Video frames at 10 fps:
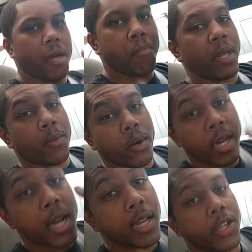good people.
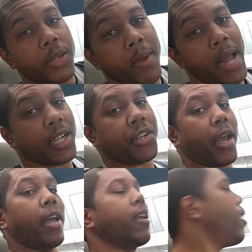It's your man
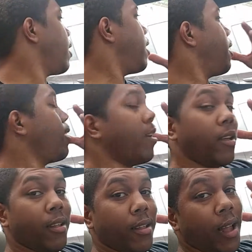Jay.
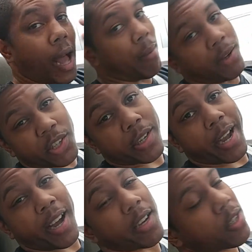I missed you
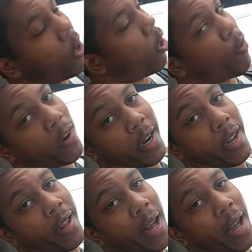guys already.